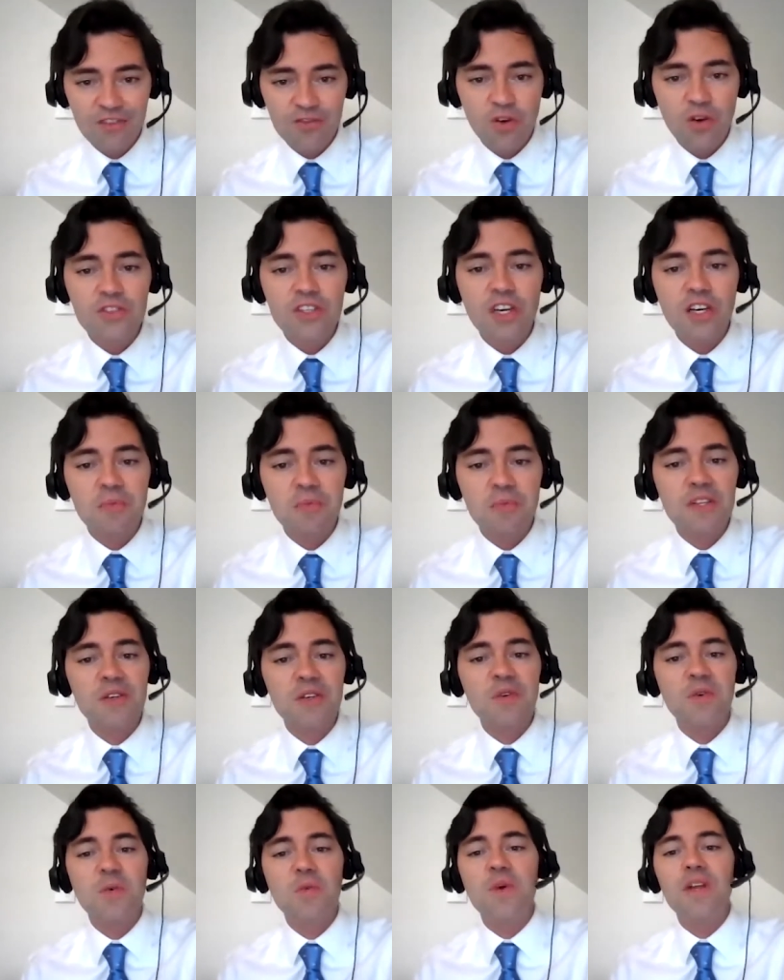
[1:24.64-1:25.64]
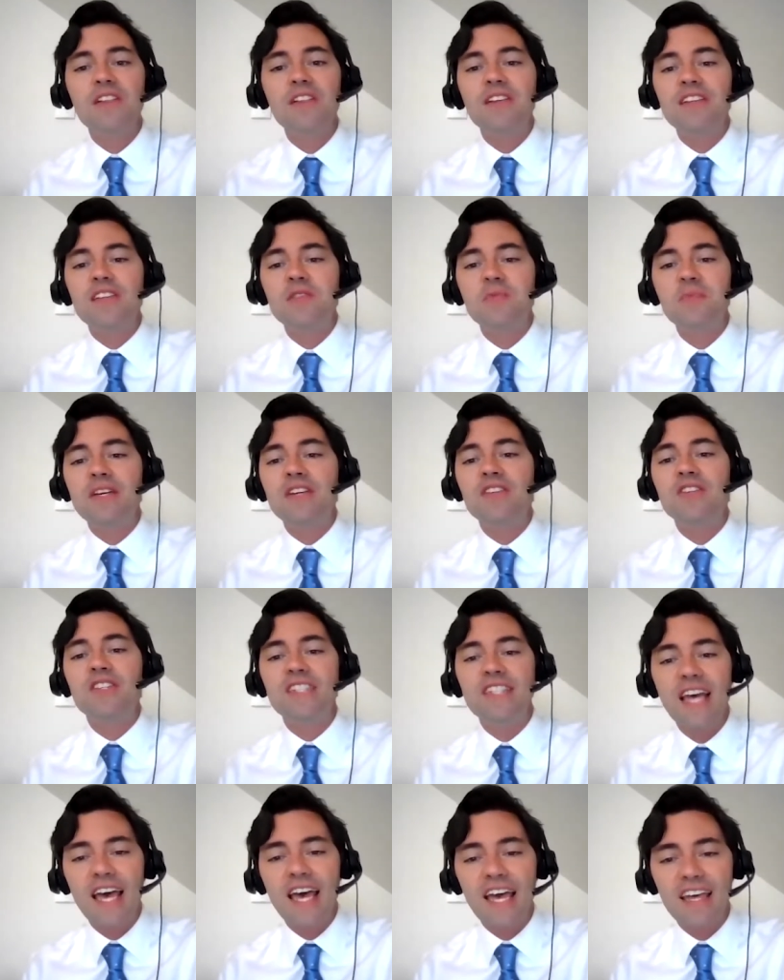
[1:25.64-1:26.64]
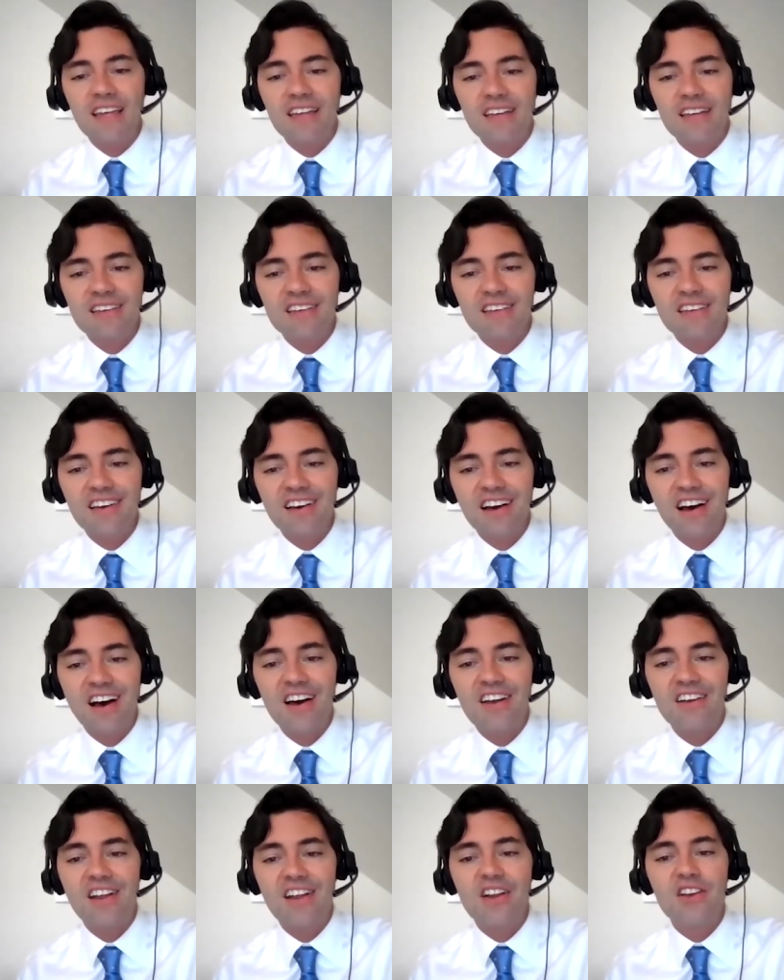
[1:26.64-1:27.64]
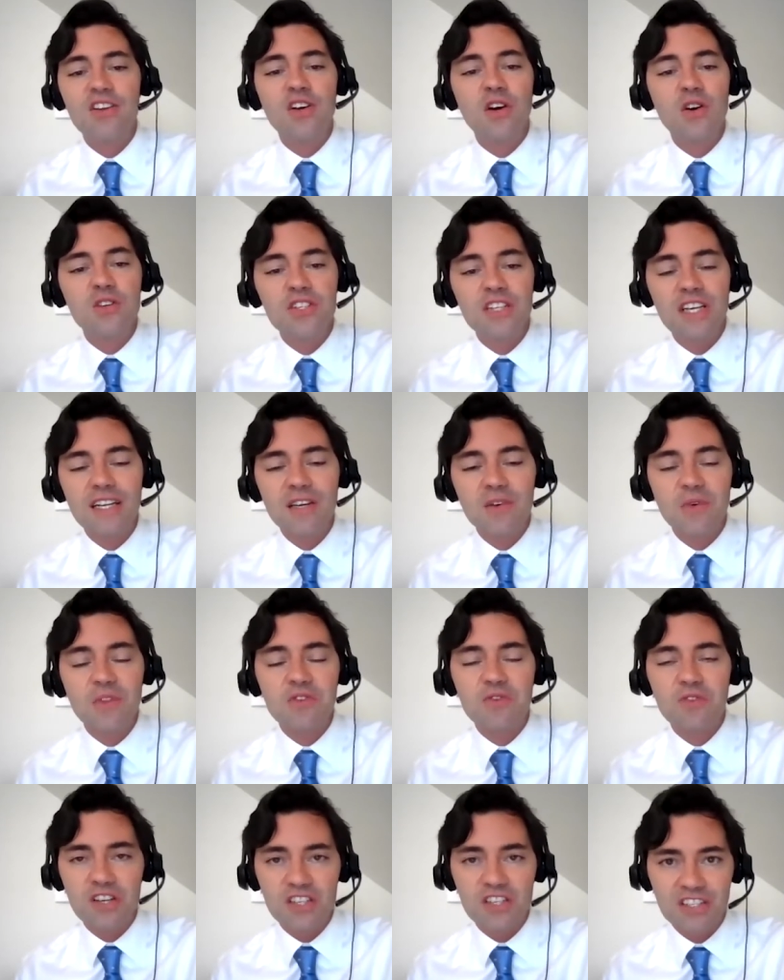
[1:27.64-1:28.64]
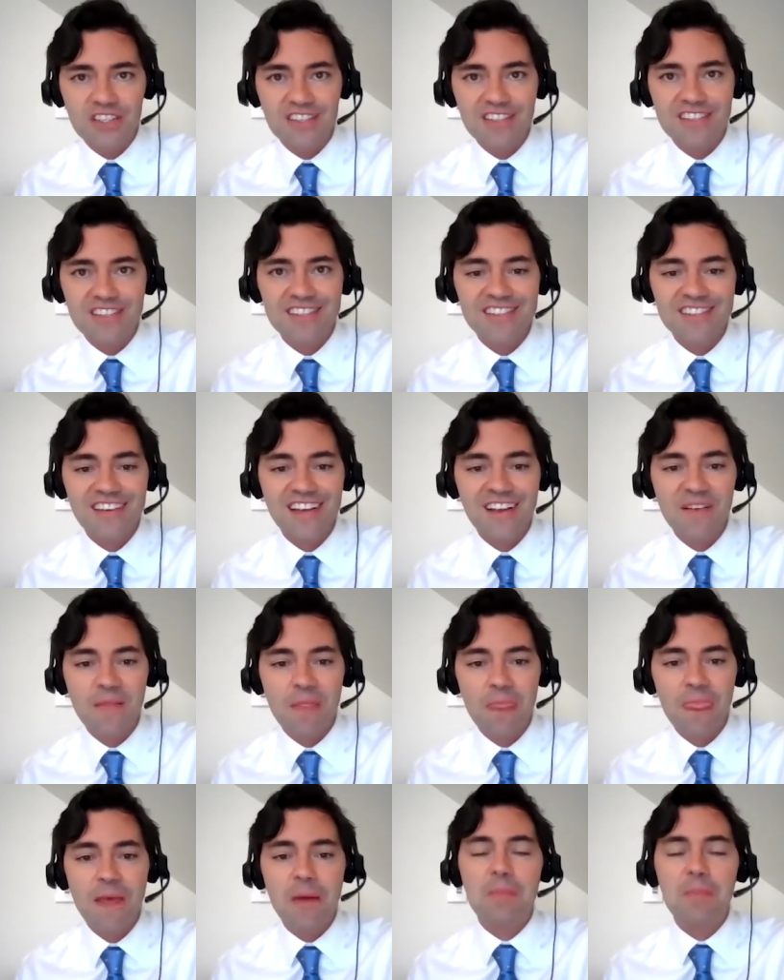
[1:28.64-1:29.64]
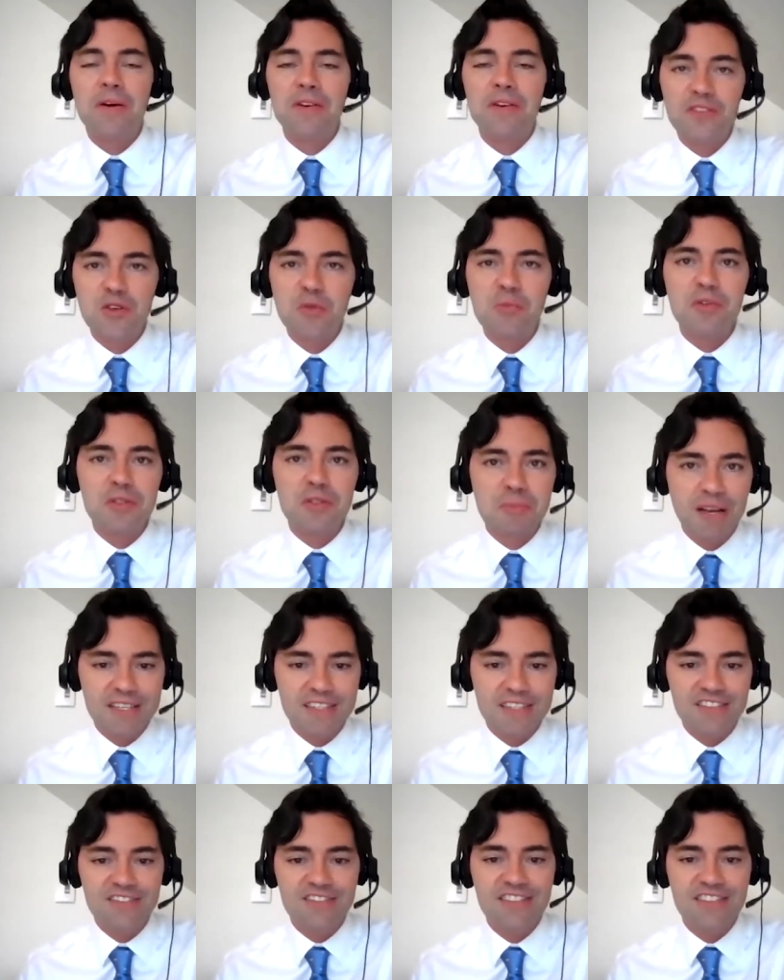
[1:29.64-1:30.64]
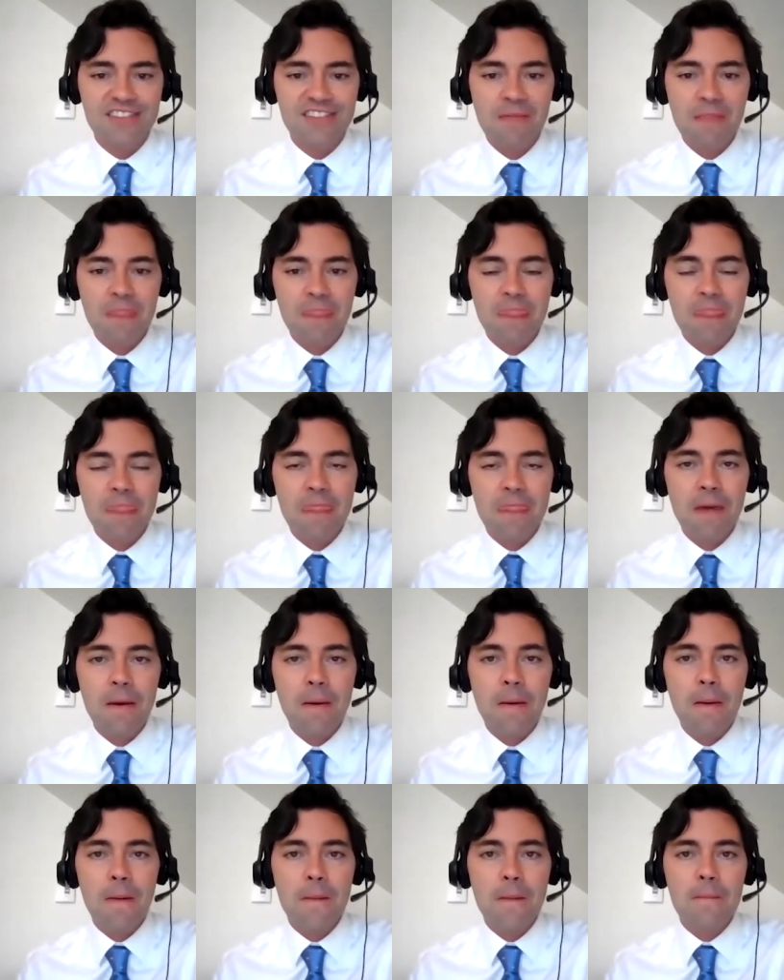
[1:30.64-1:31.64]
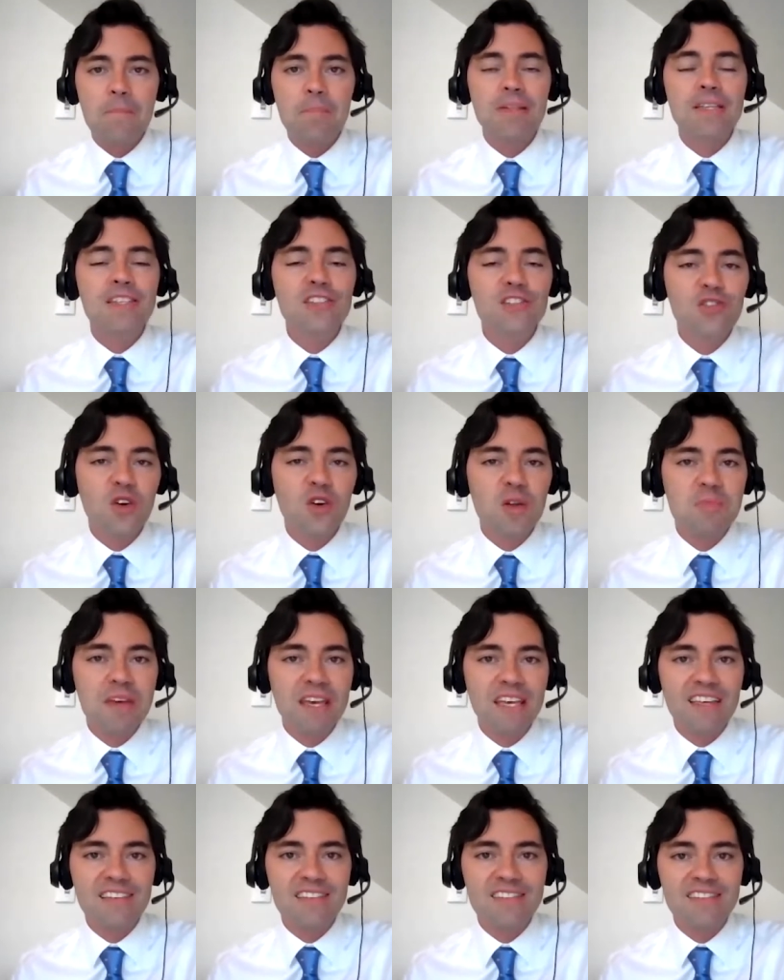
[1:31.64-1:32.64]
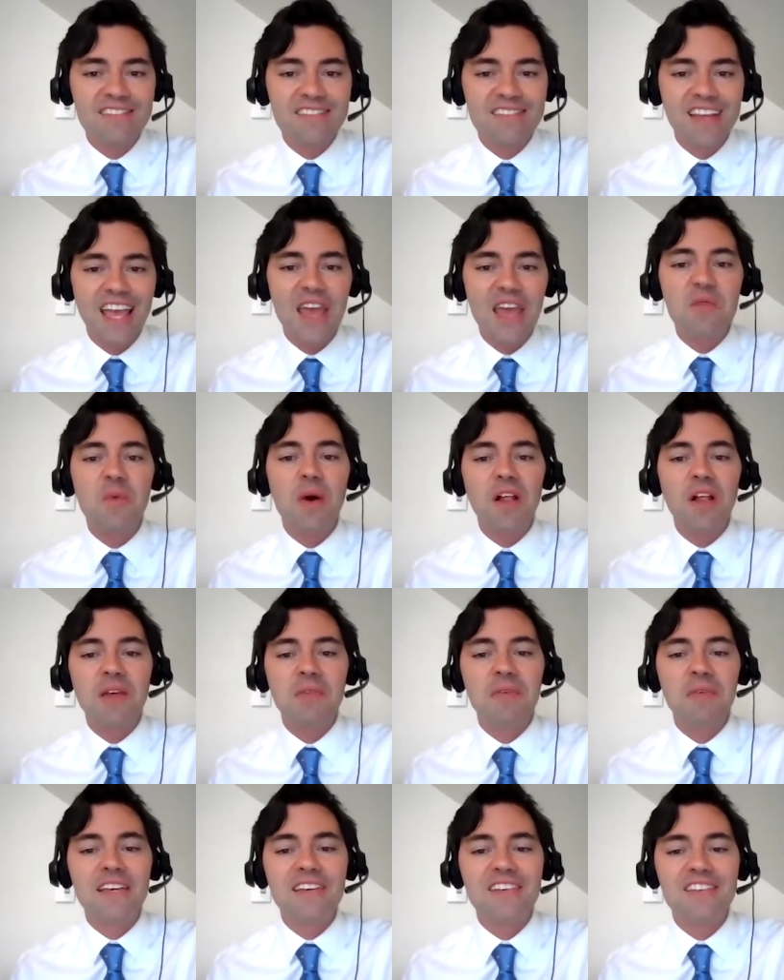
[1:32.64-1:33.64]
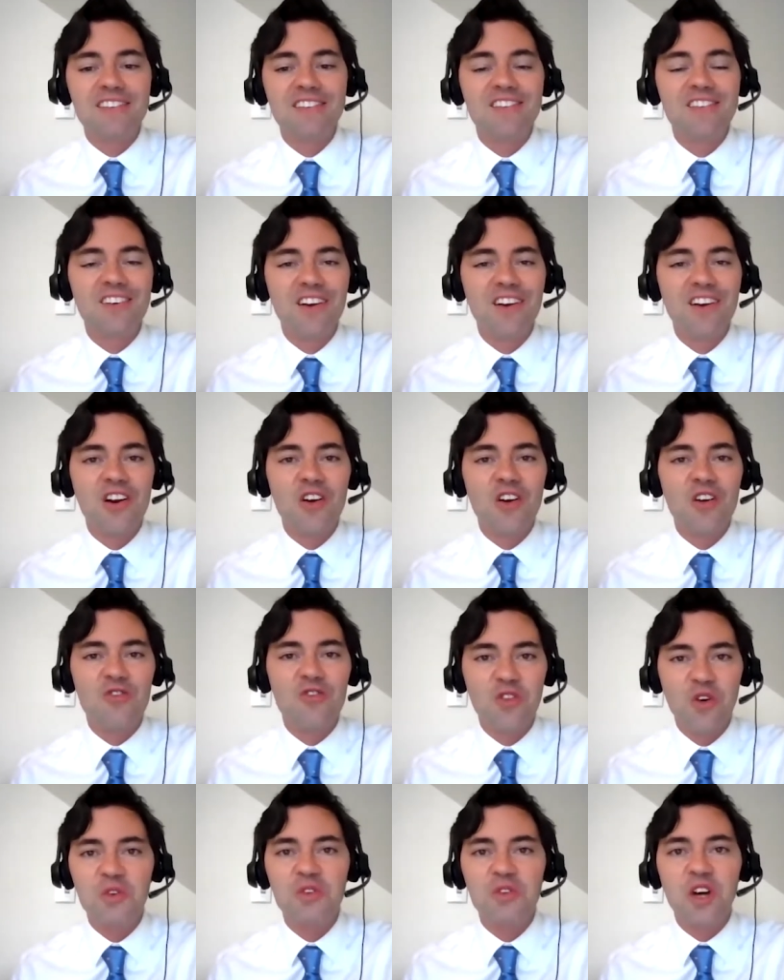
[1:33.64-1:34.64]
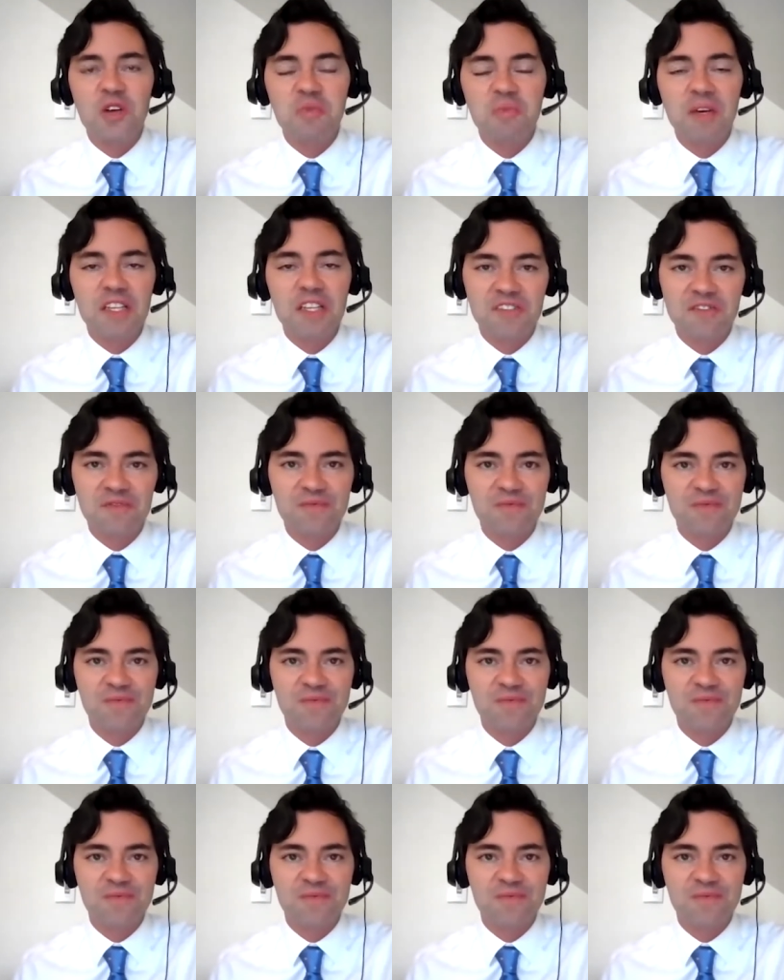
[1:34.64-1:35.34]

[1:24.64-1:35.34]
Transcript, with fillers: Rose Gottemoeller will speak today on negotiating with the Russians, a personal perspective. Please join me in welcoming Rose Gottemoeller.